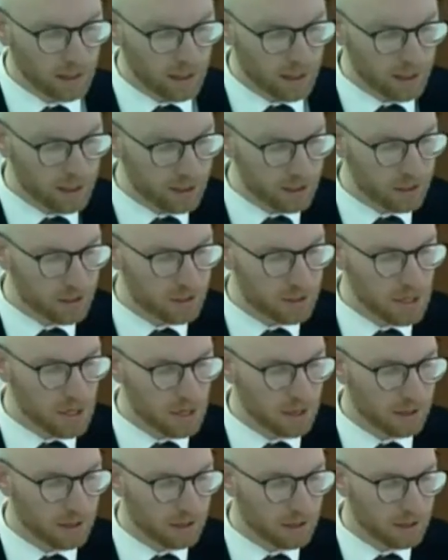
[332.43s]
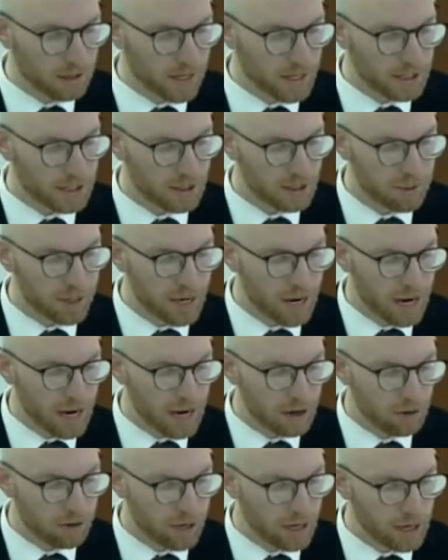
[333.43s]
Kiss the Son, lest he be
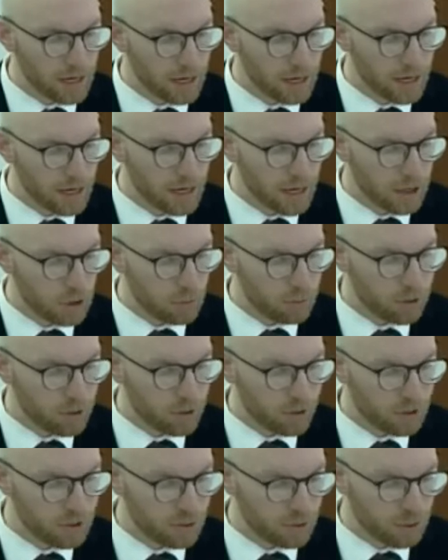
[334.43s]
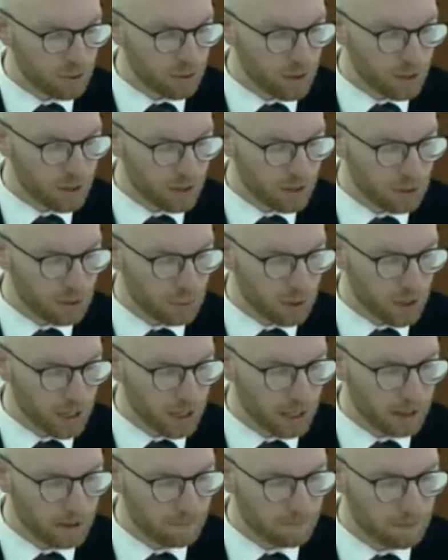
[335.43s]
angry and you be destroyed in your
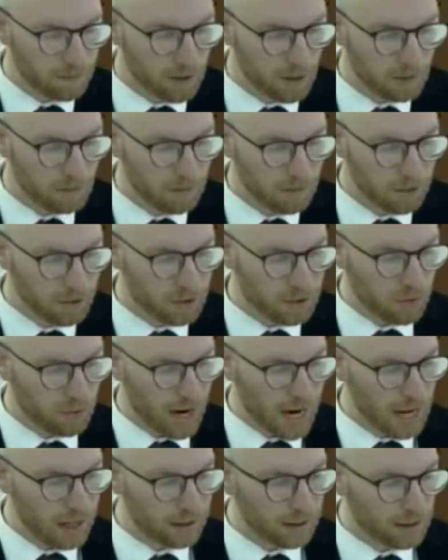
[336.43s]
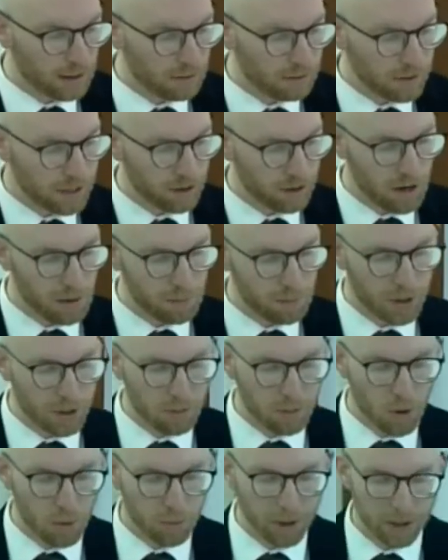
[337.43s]
way, for his wrath can flare up
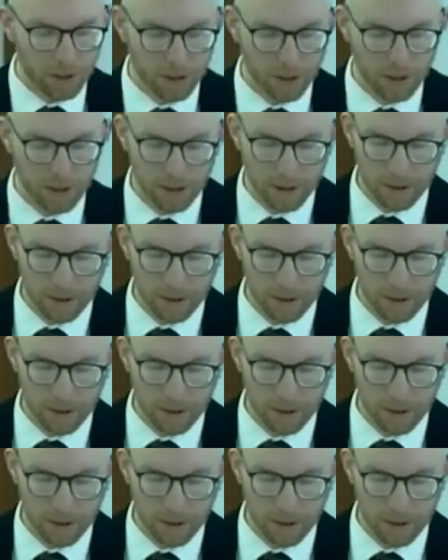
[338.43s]
in a moment.